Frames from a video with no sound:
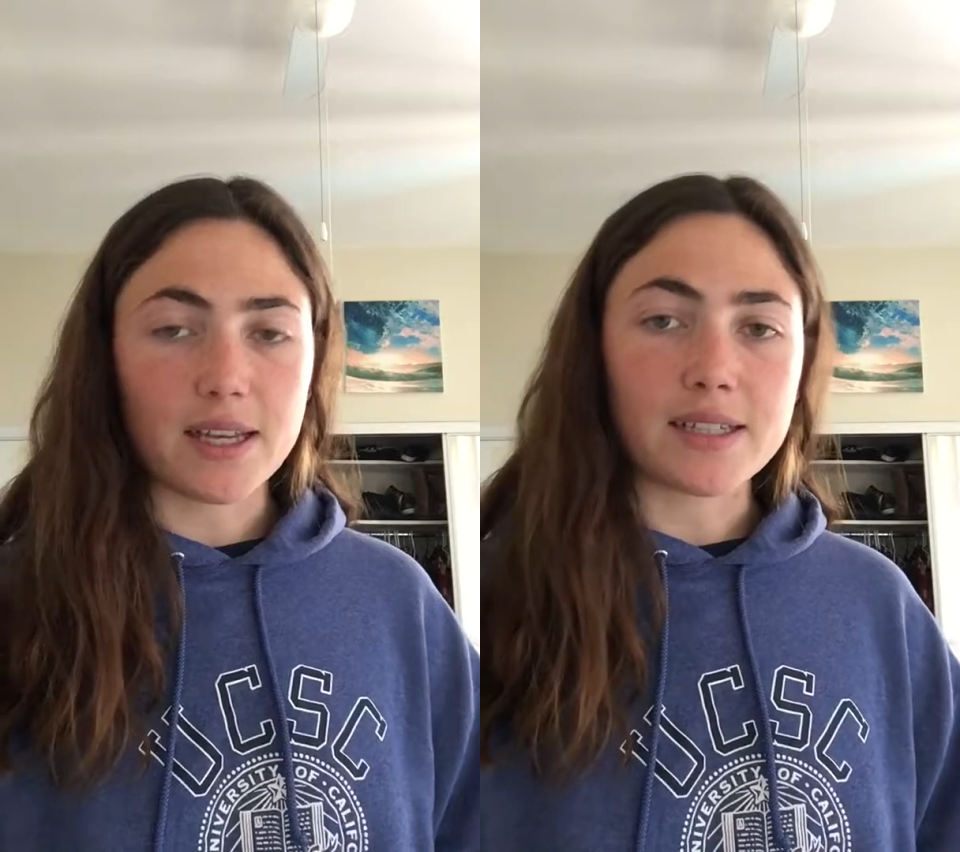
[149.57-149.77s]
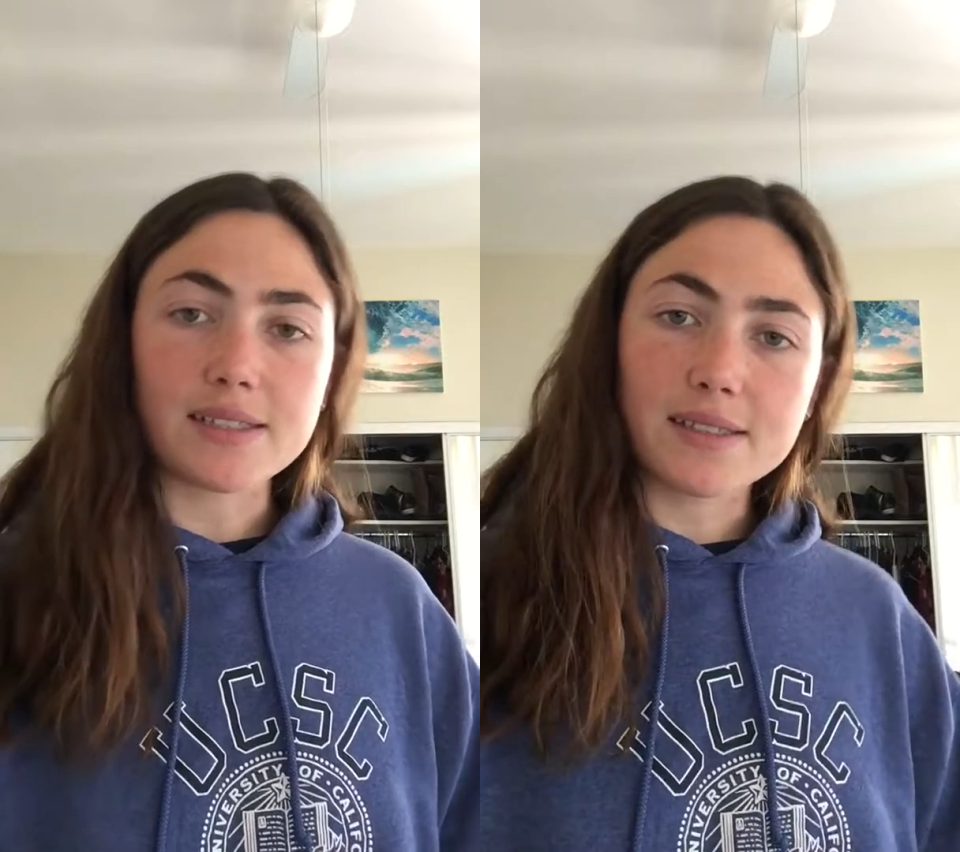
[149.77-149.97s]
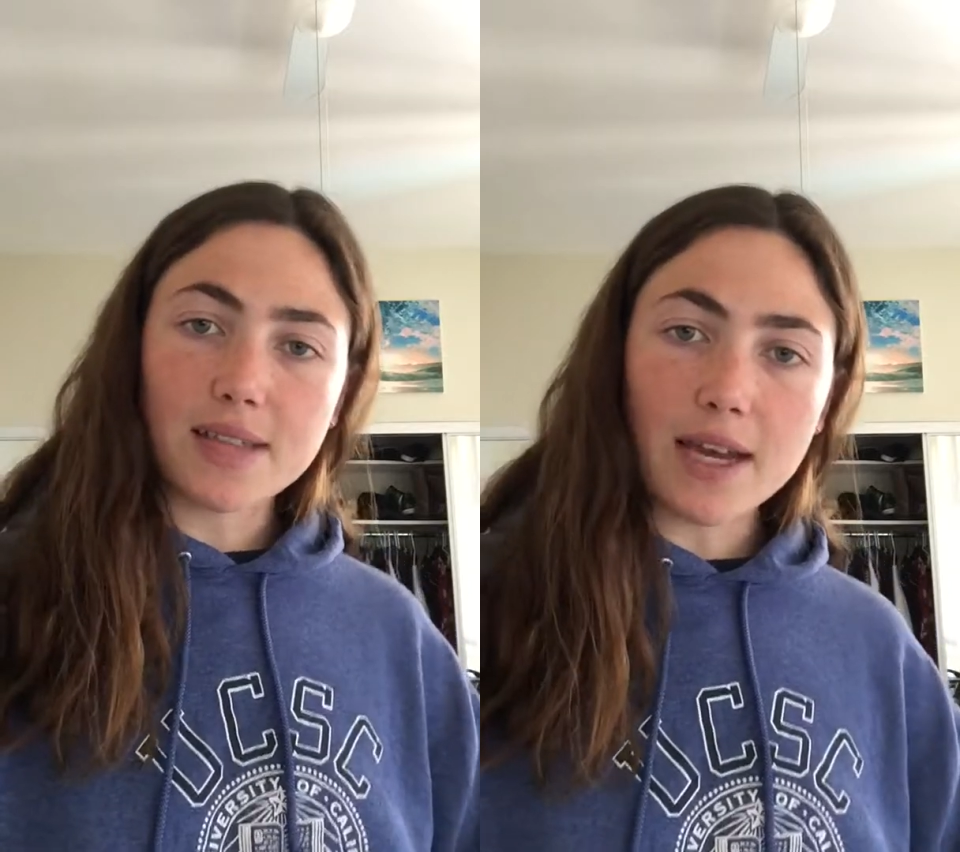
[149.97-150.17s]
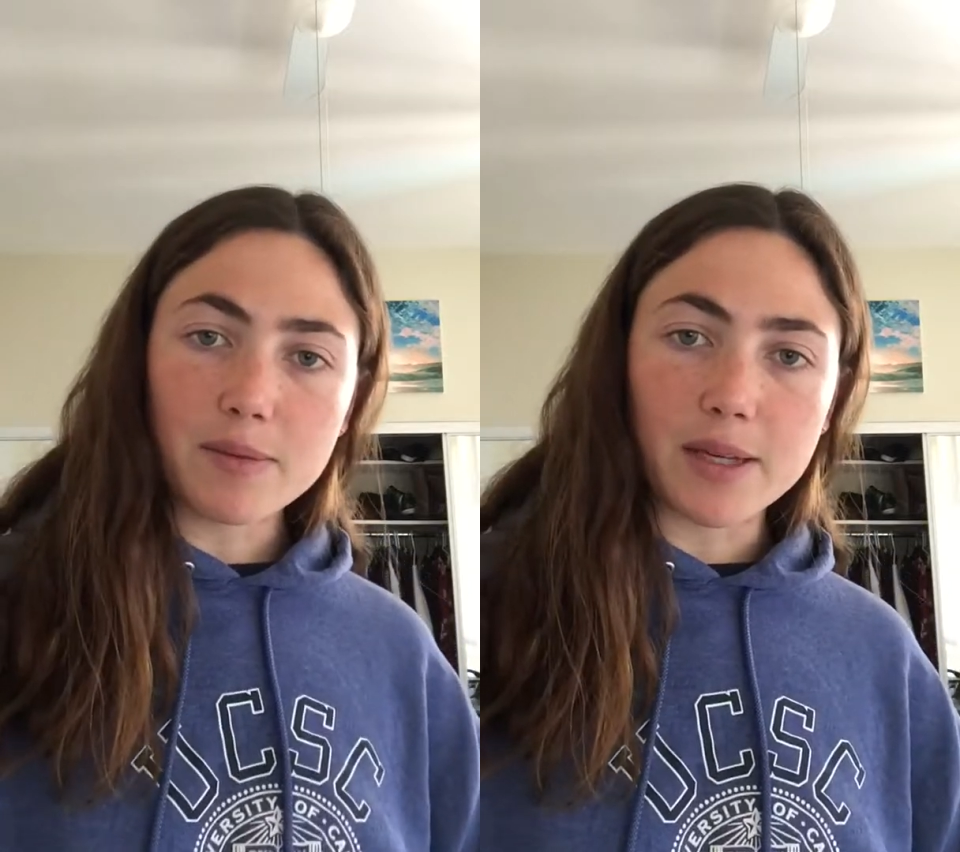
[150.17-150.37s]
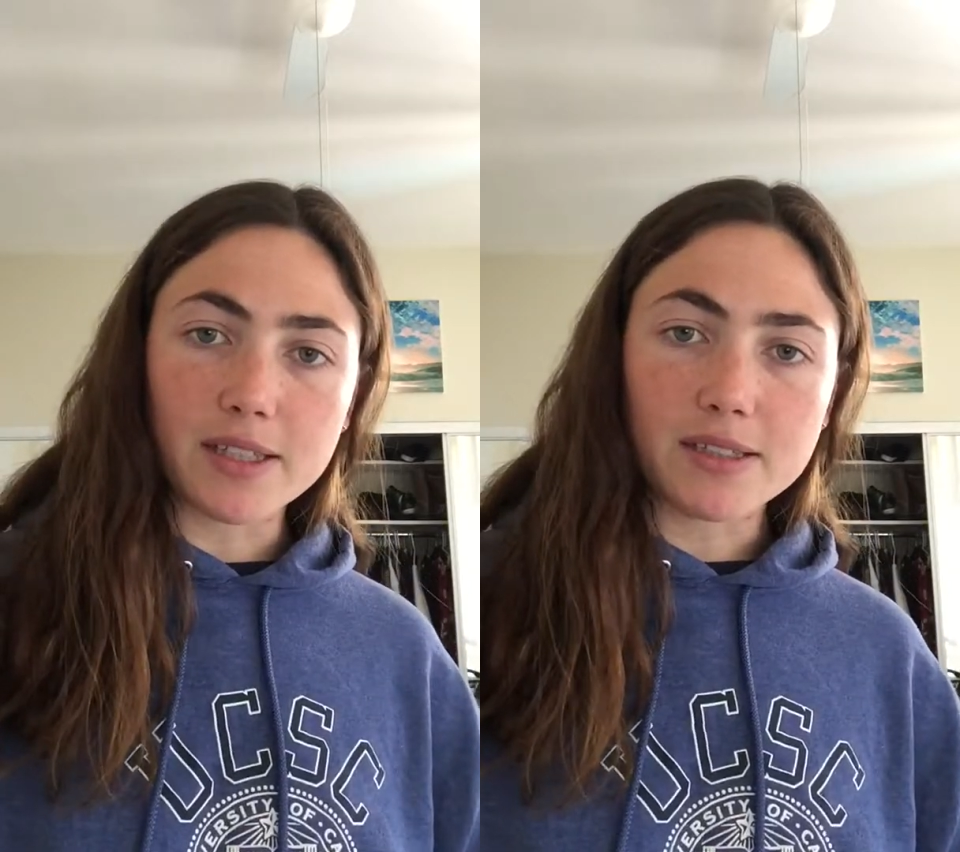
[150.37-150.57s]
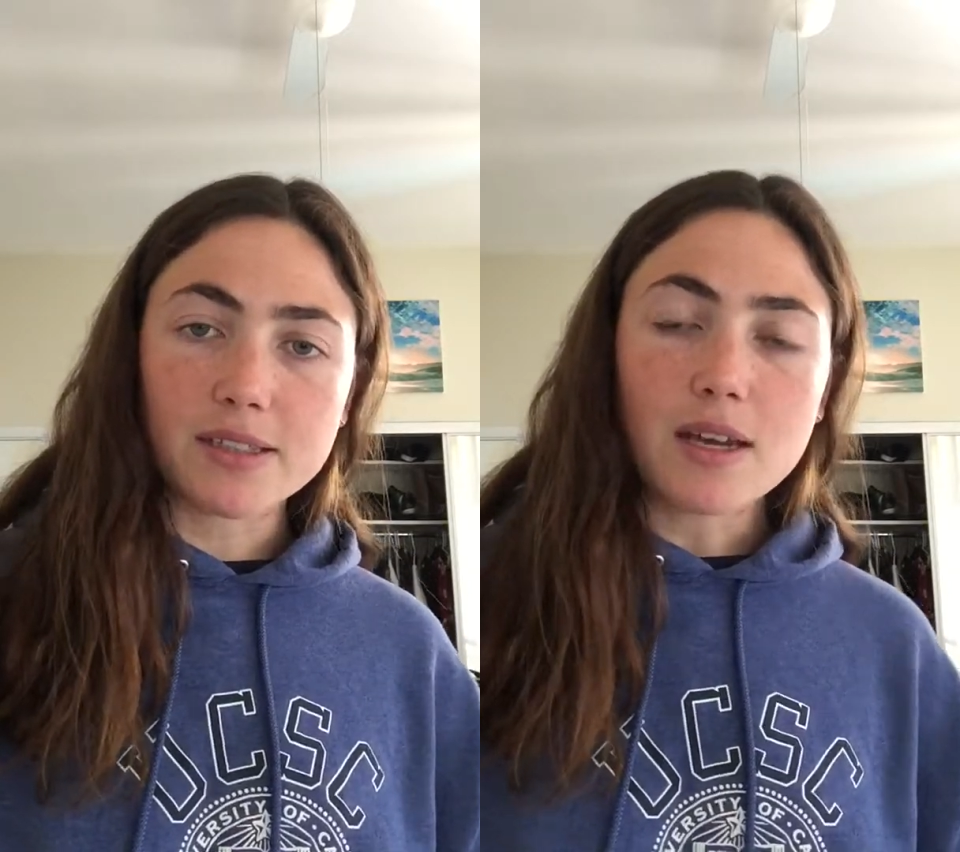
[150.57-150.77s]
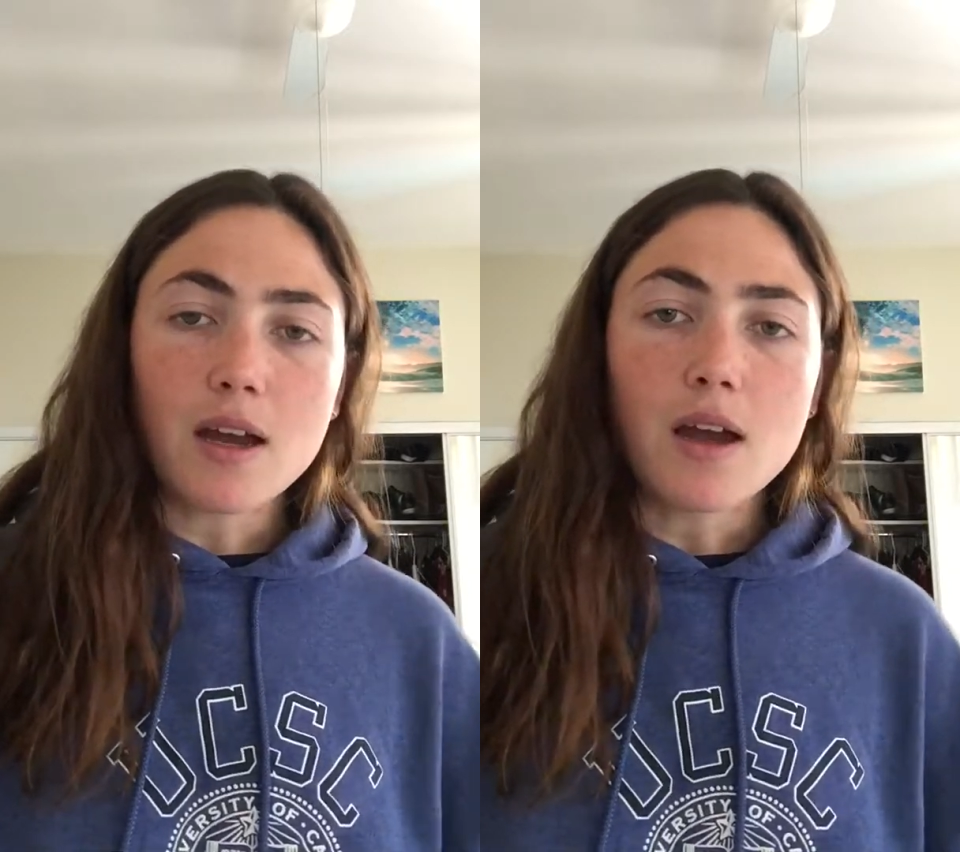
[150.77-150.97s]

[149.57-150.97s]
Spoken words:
an assignment,